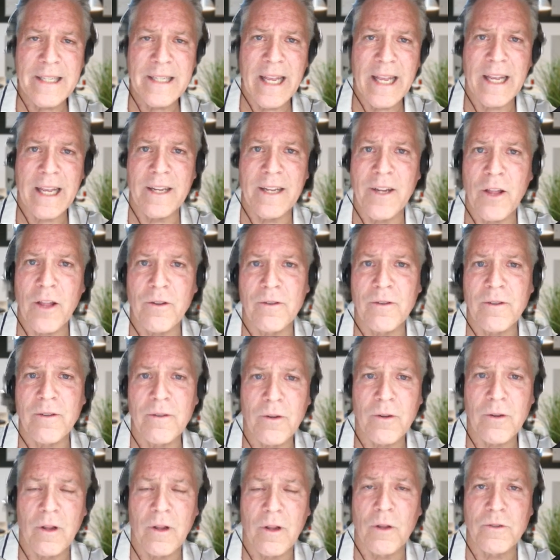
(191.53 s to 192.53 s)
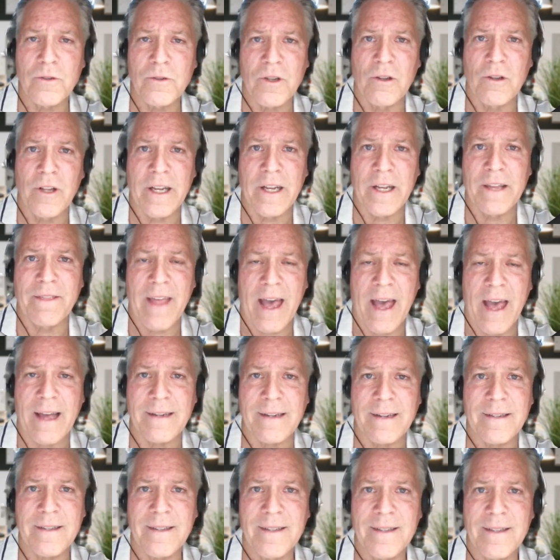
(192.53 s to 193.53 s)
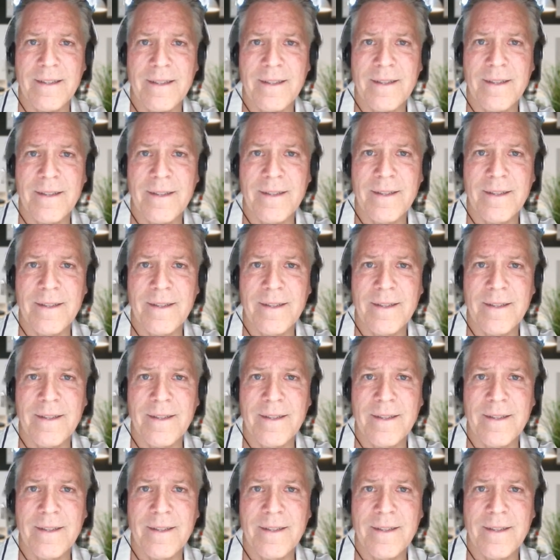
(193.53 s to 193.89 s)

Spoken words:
Let's take another closer look at that.